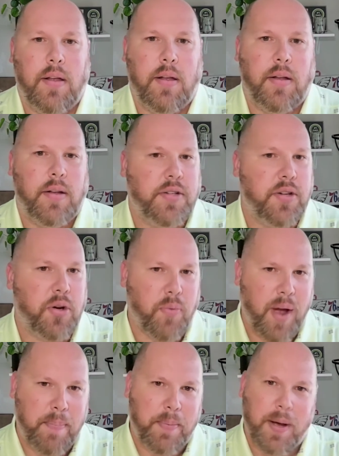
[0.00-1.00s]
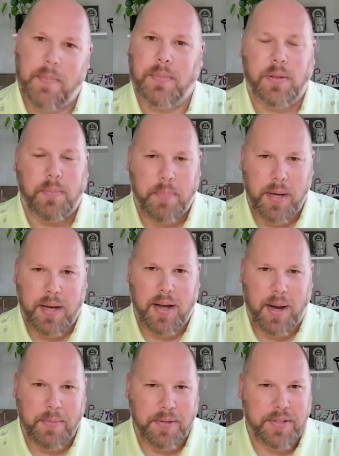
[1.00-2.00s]
So to wrap up,
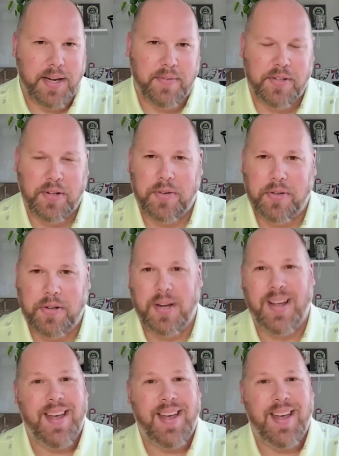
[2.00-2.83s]
BigCommerce Native Search,